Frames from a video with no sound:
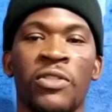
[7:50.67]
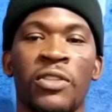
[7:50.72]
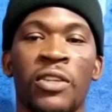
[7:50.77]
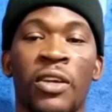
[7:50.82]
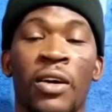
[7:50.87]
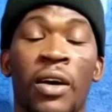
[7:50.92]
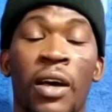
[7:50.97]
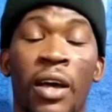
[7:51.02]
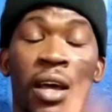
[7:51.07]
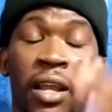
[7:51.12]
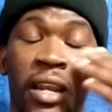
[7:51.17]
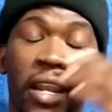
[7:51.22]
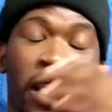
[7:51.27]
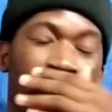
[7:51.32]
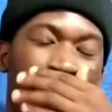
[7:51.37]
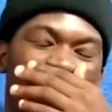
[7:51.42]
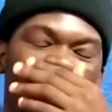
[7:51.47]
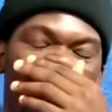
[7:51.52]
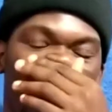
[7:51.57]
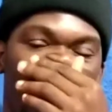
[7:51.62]
So and
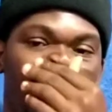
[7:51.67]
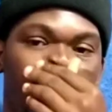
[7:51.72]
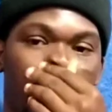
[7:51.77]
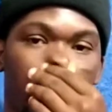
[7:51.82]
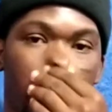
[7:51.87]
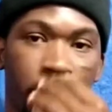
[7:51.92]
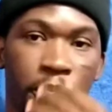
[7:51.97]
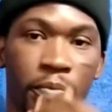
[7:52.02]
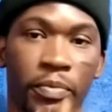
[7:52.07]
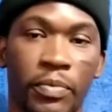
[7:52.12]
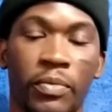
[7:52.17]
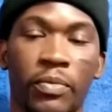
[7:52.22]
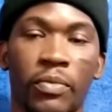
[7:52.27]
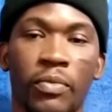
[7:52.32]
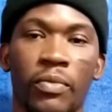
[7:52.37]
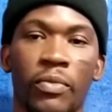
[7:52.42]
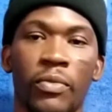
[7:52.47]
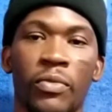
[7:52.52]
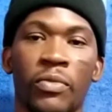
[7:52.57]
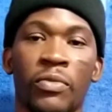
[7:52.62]
then
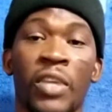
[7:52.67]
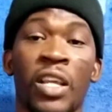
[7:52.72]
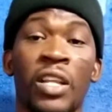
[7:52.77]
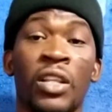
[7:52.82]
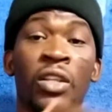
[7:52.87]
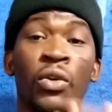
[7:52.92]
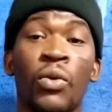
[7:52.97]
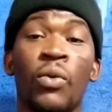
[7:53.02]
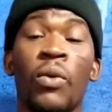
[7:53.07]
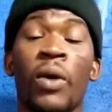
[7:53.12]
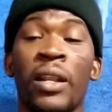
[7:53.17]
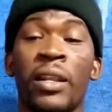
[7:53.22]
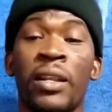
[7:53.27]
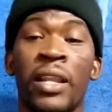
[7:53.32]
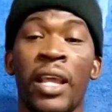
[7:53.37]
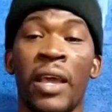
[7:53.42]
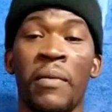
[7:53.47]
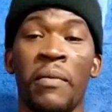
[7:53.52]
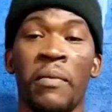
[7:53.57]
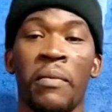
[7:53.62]
the two are
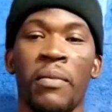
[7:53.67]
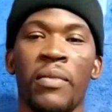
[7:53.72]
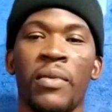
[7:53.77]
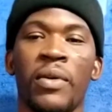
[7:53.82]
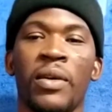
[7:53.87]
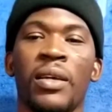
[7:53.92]
them.